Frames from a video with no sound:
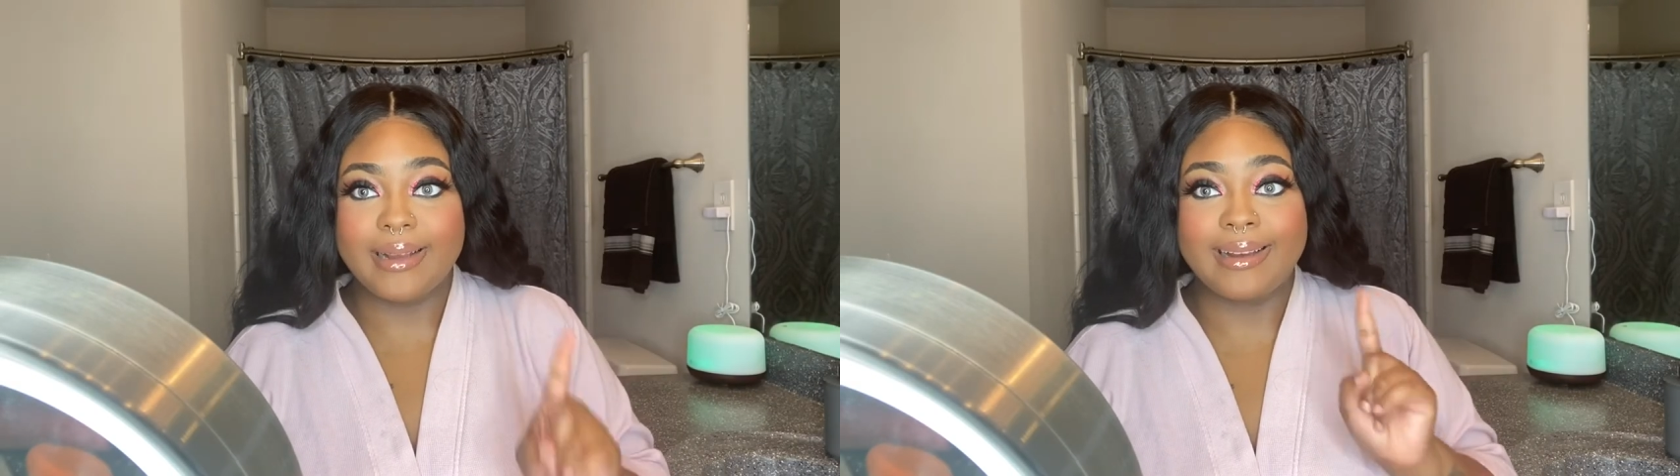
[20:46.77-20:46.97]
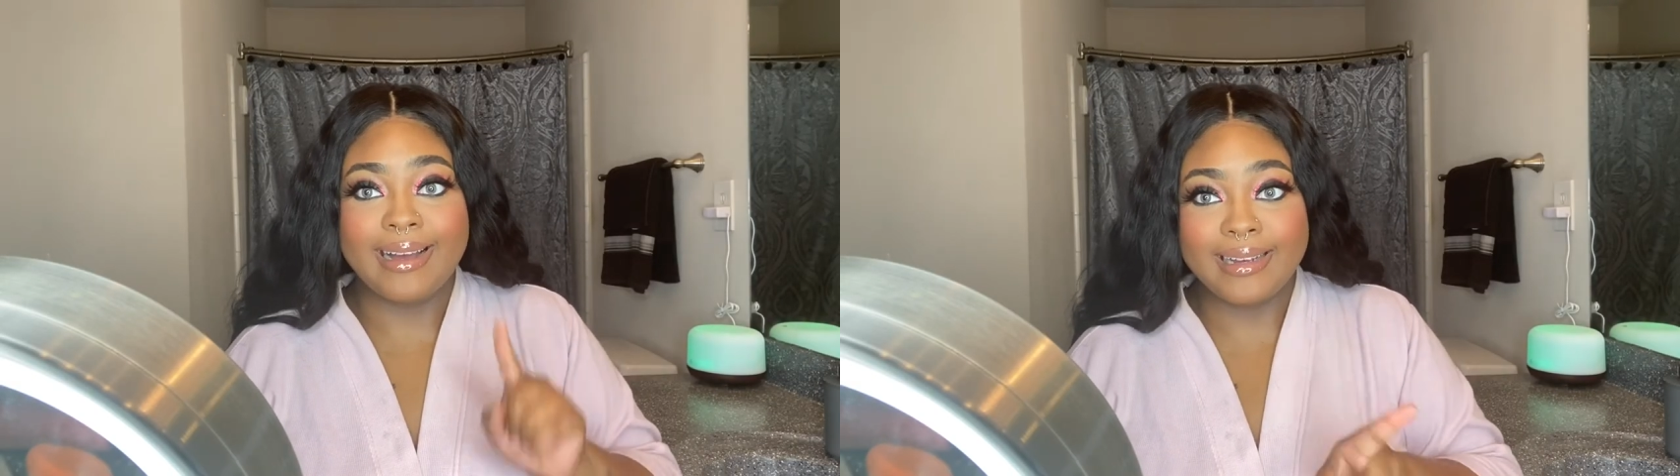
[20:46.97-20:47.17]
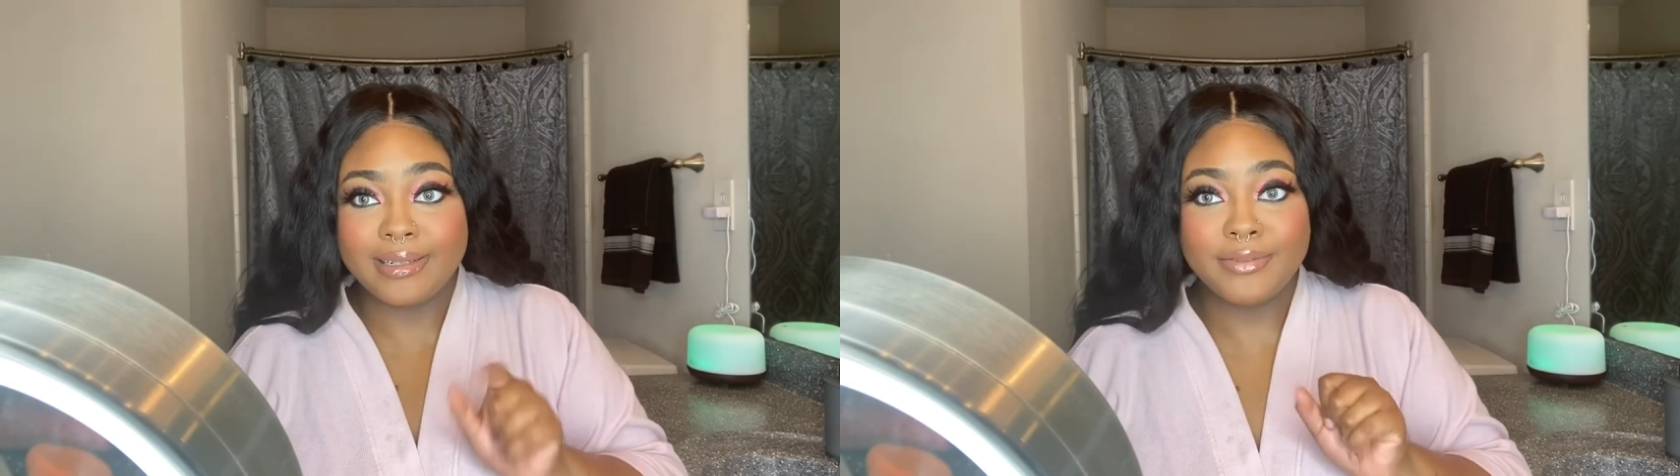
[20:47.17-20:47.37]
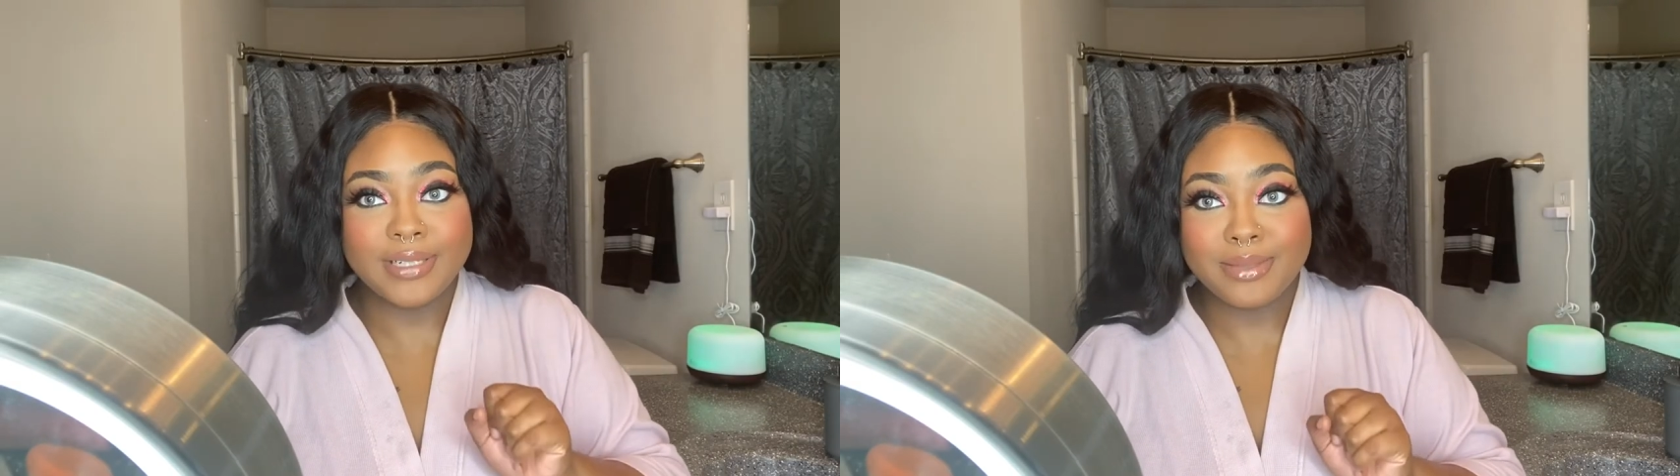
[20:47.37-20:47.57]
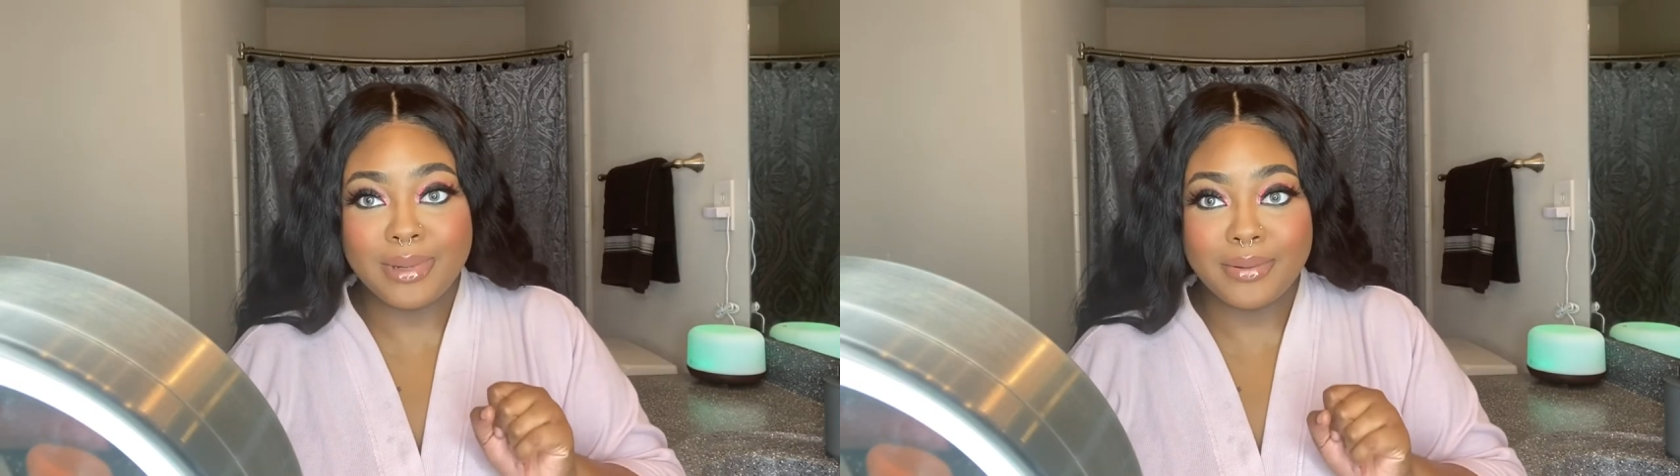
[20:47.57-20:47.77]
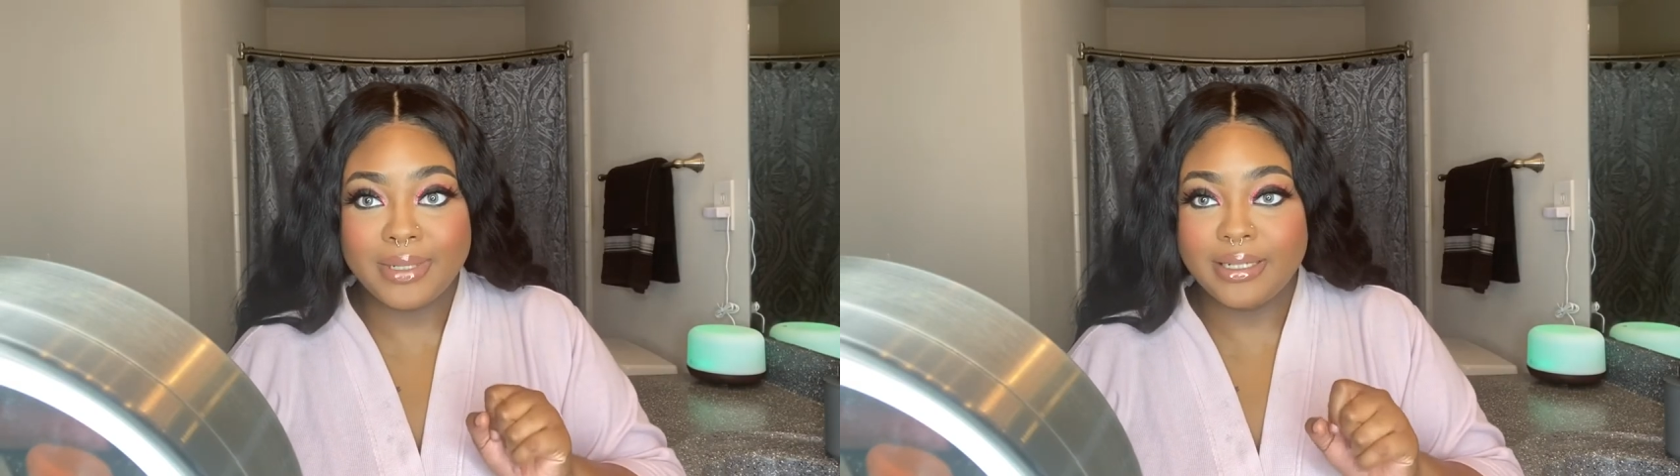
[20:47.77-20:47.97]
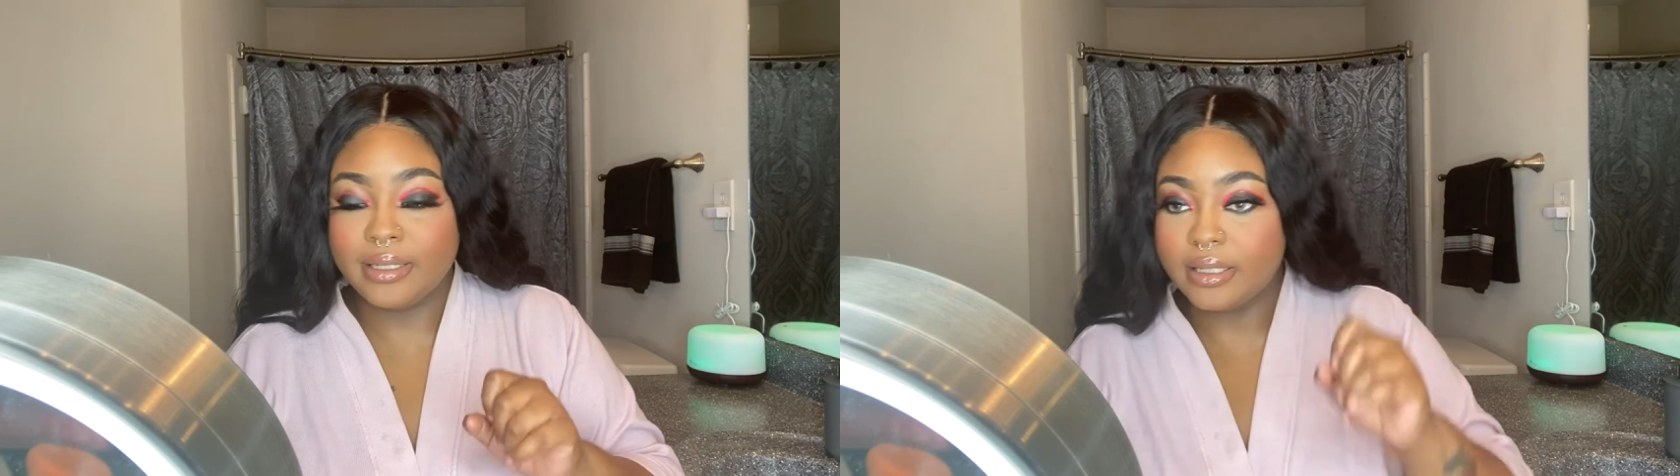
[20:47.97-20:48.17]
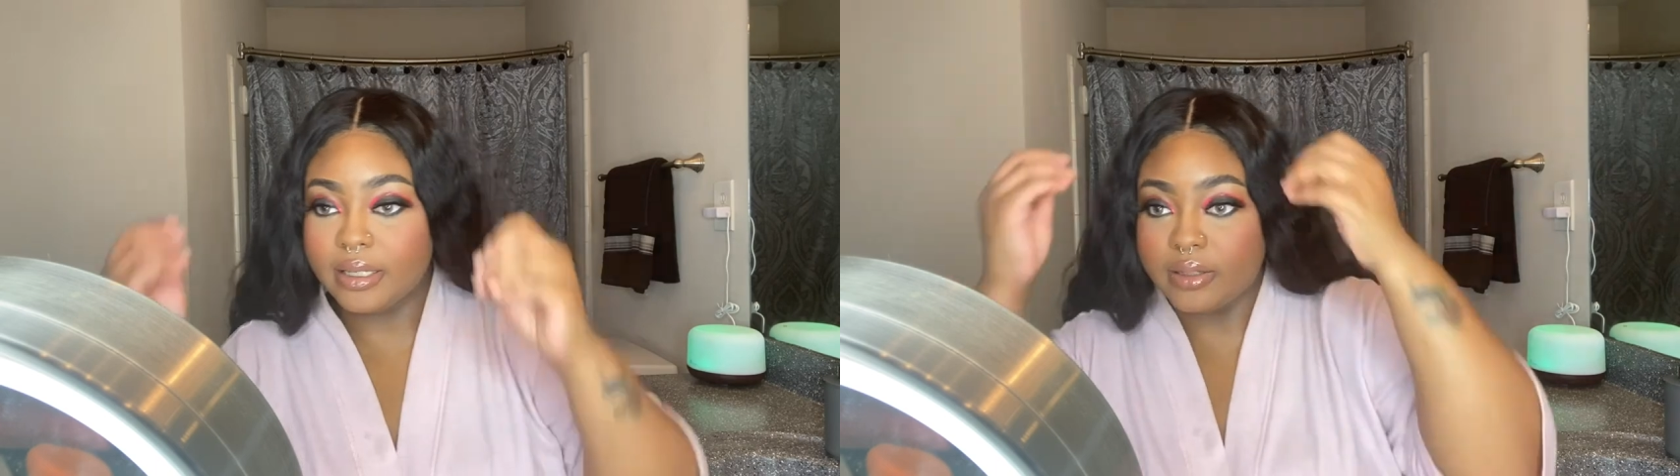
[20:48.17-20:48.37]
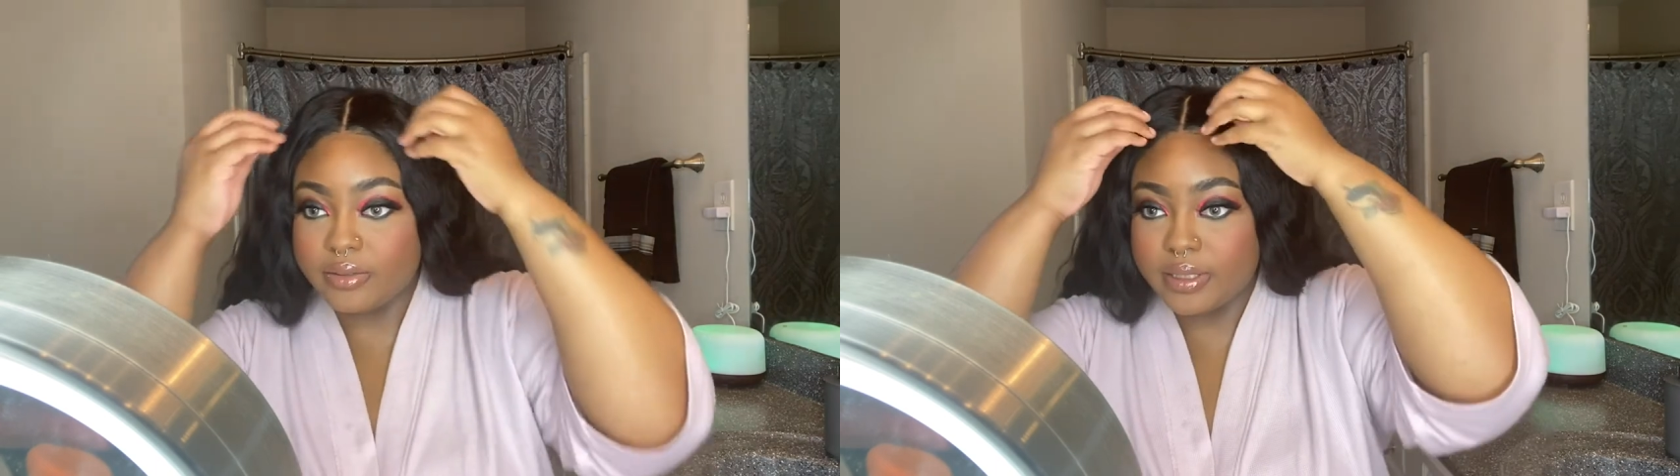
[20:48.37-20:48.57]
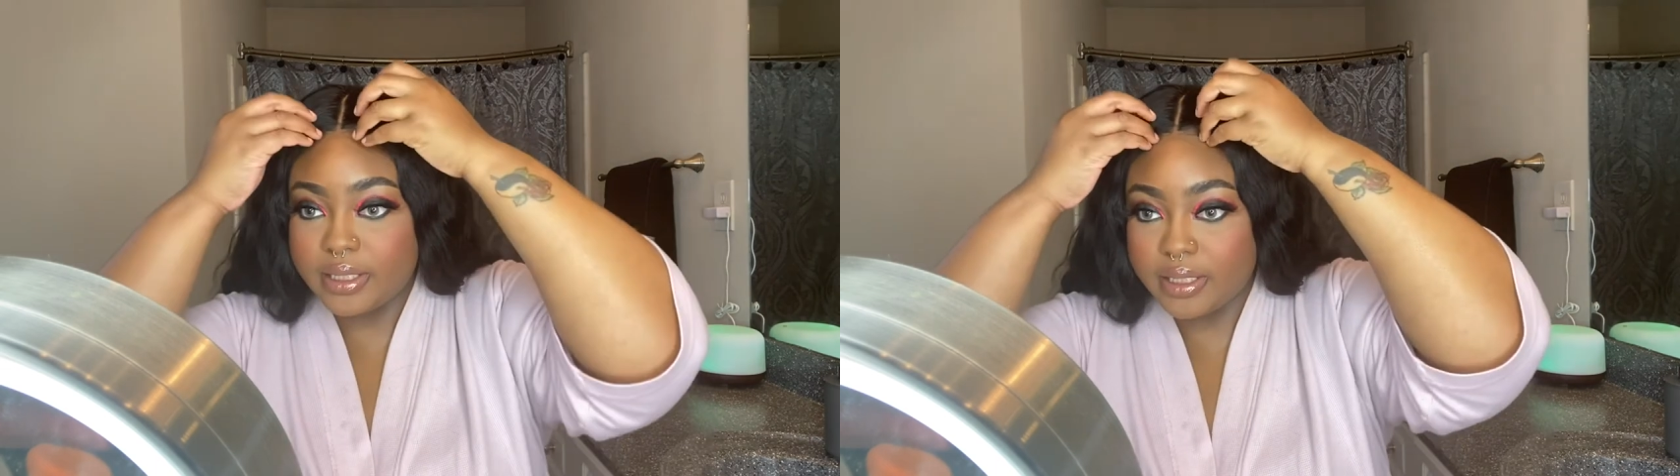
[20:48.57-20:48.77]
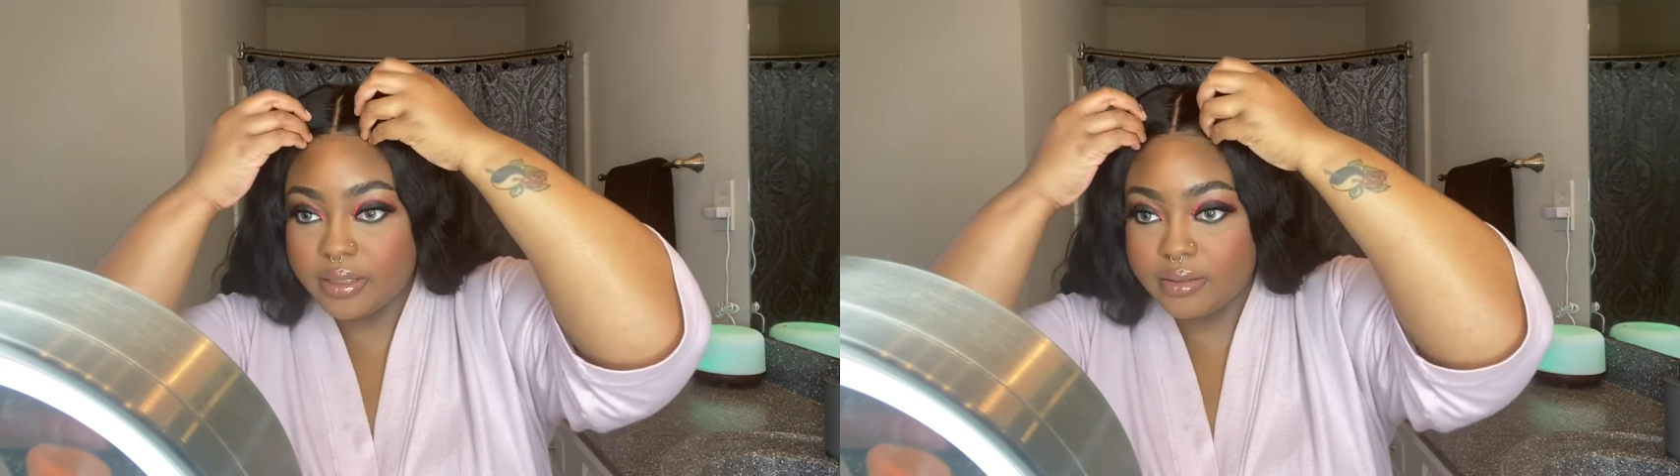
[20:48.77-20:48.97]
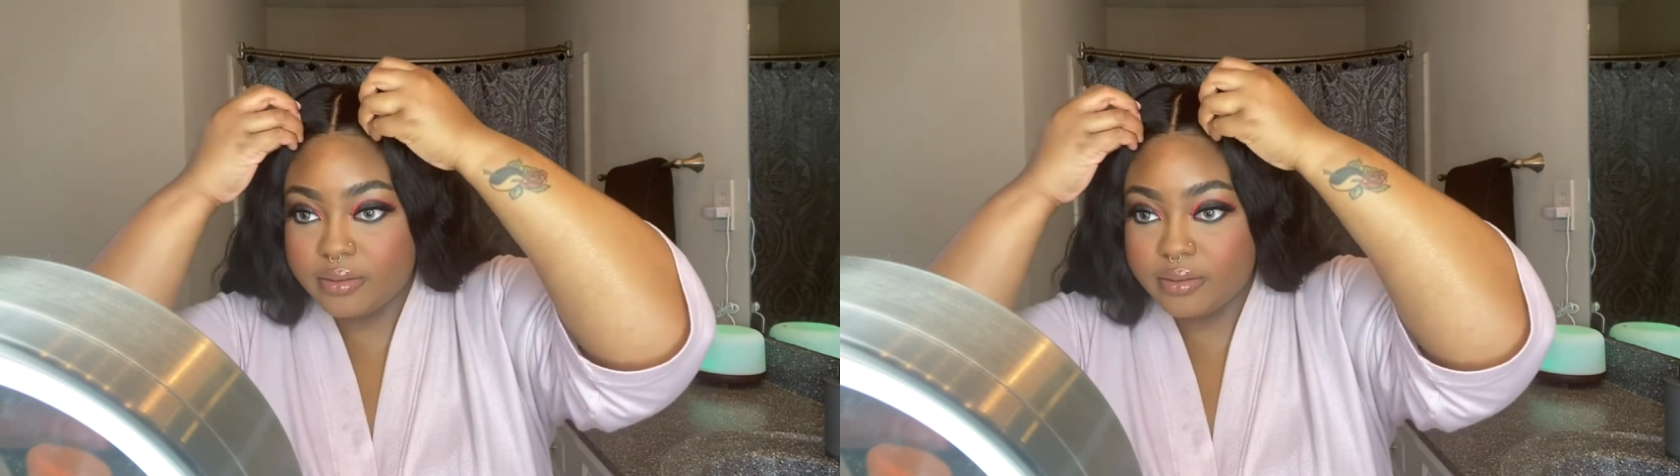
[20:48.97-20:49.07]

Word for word: kind of fixed my wig. Not really.